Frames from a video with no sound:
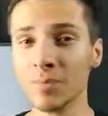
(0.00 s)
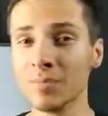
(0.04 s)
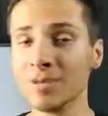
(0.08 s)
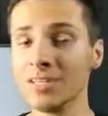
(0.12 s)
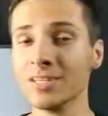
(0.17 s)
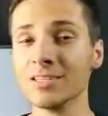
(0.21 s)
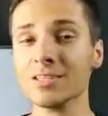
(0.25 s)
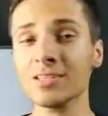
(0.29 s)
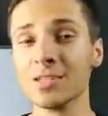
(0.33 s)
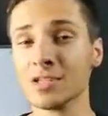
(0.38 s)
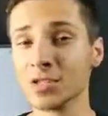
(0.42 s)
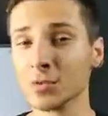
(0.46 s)
I
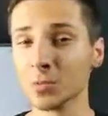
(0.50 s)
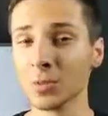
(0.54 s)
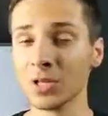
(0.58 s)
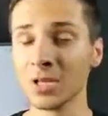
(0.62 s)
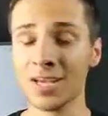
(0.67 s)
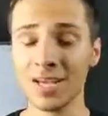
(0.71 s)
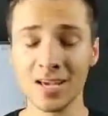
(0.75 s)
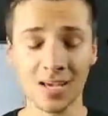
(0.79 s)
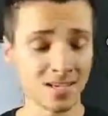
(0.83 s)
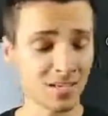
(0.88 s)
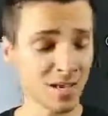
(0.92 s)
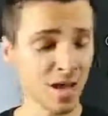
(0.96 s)
mean, this
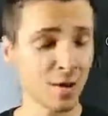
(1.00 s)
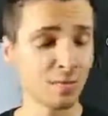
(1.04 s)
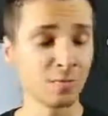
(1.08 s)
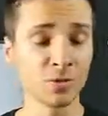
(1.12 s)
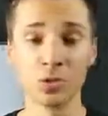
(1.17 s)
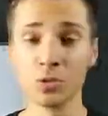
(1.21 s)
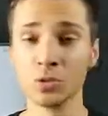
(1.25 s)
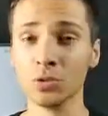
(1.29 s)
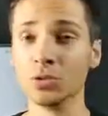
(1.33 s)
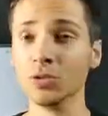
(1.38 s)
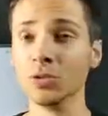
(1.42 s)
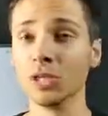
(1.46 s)
display is
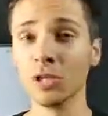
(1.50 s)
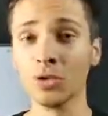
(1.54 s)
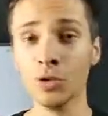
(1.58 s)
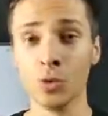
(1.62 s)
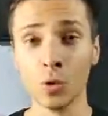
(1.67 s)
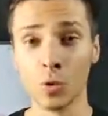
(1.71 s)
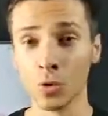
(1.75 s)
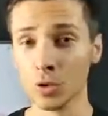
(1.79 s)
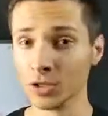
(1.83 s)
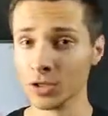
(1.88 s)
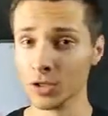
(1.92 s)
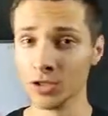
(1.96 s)
absolutely
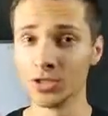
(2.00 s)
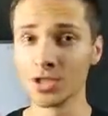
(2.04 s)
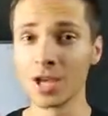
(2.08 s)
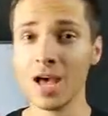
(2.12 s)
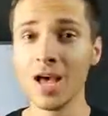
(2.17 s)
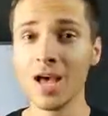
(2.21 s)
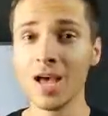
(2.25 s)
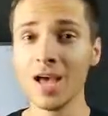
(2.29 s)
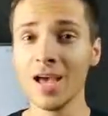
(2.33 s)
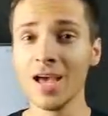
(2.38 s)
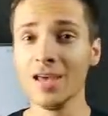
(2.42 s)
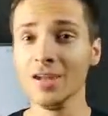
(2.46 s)
gorgeous,
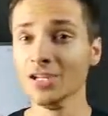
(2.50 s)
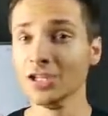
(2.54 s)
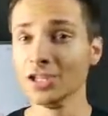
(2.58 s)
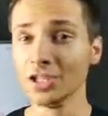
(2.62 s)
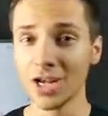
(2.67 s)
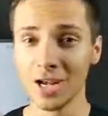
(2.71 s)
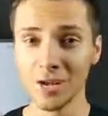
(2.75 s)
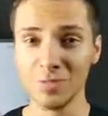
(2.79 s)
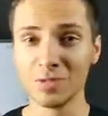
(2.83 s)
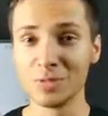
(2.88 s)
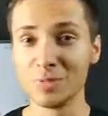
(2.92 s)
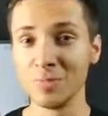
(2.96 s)
and it
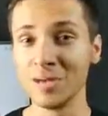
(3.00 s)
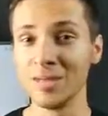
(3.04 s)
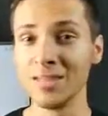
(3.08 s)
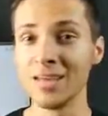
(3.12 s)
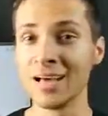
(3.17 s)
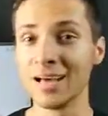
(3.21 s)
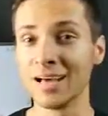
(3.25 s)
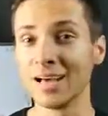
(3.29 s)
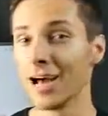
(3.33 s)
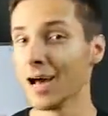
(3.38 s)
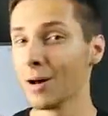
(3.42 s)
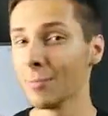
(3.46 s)
shames me
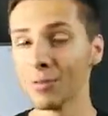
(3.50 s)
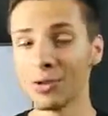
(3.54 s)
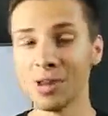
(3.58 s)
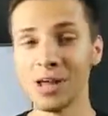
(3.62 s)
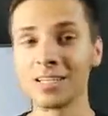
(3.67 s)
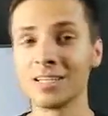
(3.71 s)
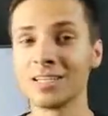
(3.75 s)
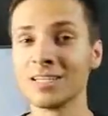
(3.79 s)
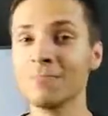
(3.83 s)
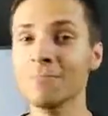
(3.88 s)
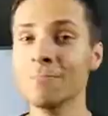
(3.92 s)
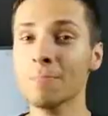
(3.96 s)
that Apple
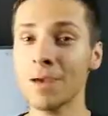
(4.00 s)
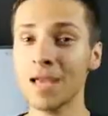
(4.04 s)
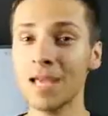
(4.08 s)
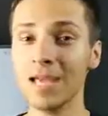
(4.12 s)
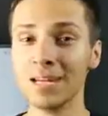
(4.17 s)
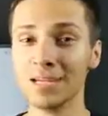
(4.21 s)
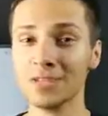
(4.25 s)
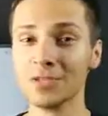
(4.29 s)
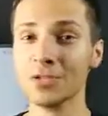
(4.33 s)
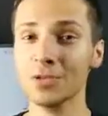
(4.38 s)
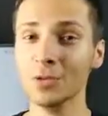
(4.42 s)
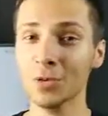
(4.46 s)
hasn't
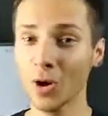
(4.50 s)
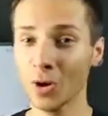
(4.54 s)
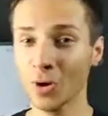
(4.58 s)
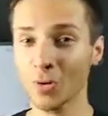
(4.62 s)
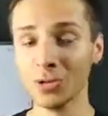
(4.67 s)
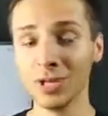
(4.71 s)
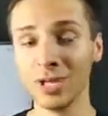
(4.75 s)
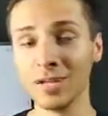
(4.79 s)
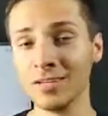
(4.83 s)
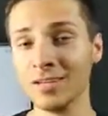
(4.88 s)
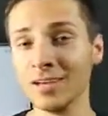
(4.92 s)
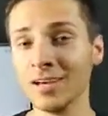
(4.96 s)
made it to
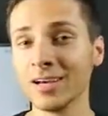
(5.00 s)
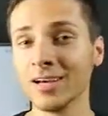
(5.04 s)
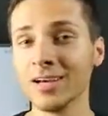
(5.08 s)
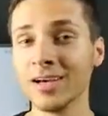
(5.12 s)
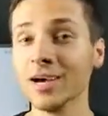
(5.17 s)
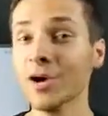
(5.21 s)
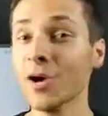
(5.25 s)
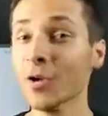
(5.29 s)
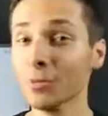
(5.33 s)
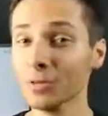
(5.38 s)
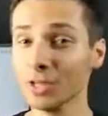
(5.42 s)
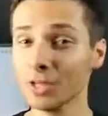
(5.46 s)
OLED yet.
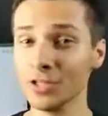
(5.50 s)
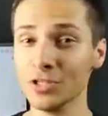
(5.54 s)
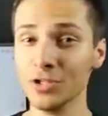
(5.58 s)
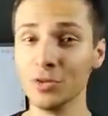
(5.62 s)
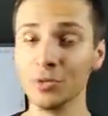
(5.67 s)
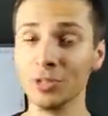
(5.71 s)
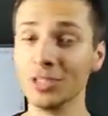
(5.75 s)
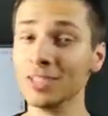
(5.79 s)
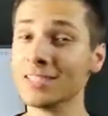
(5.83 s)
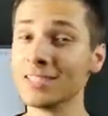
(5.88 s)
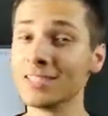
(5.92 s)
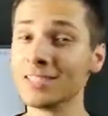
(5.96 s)
I hope they
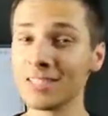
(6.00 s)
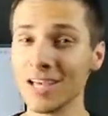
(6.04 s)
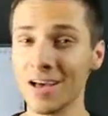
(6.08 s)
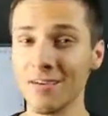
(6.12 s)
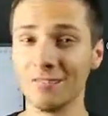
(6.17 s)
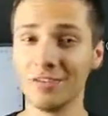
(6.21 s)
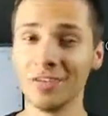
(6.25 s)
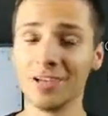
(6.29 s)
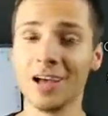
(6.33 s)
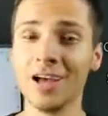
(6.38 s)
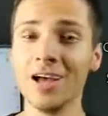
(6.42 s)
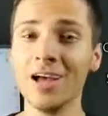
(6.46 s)
do with the
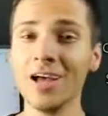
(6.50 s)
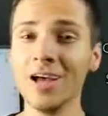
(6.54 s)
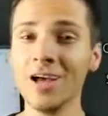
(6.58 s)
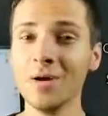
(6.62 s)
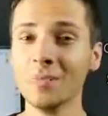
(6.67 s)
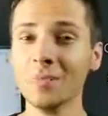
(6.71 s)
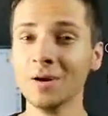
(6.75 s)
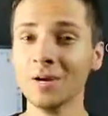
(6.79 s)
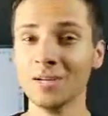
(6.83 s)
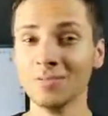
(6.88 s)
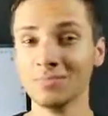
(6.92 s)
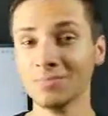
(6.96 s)
7,
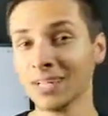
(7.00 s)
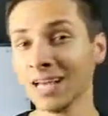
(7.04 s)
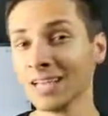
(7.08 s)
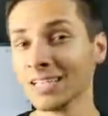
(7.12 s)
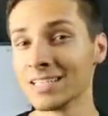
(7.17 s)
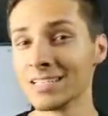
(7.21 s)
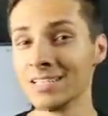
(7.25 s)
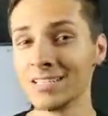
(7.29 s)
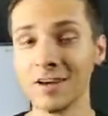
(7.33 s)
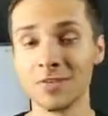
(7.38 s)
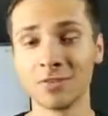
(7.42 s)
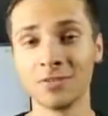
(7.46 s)
but
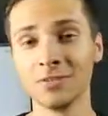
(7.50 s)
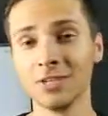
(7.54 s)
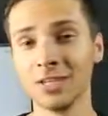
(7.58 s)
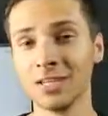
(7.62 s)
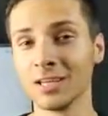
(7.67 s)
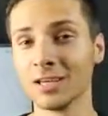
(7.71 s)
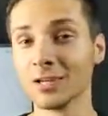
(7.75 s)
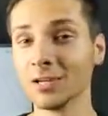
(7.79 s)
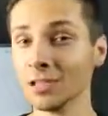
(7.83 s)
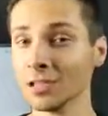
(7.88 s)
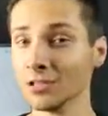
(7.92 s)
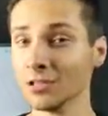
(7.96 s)
that's
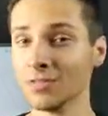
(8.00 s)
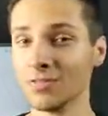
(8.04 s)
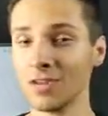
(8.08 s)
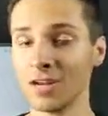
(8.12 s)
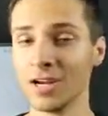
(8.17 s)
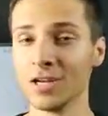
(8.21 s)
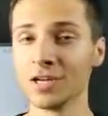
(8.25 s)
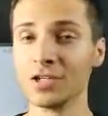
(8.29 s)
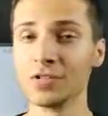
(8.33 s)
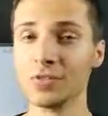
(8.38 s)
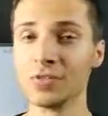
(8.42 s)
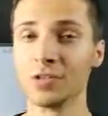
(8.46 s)
definitely a clear
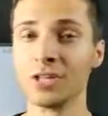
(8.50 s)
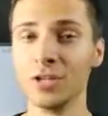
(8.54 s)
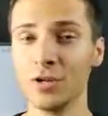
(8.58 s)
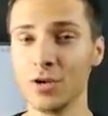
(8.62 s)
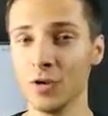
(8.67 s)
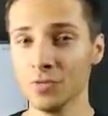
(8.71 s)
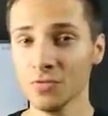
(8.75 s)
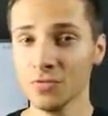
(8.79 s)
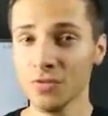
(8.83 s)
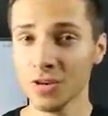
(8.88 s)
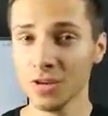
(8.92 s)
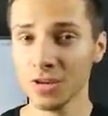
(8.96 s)
advantage for the
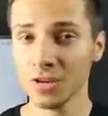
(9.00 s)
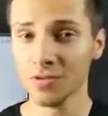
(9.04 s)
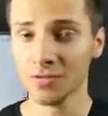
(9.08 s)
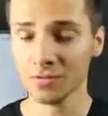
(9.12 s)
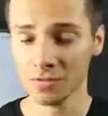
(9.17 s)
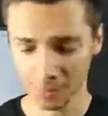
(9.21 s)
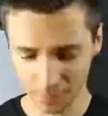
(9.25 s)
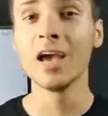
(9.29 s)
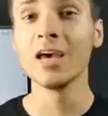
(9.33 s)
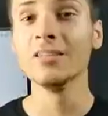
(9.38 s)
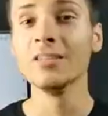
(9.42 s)
Note 5.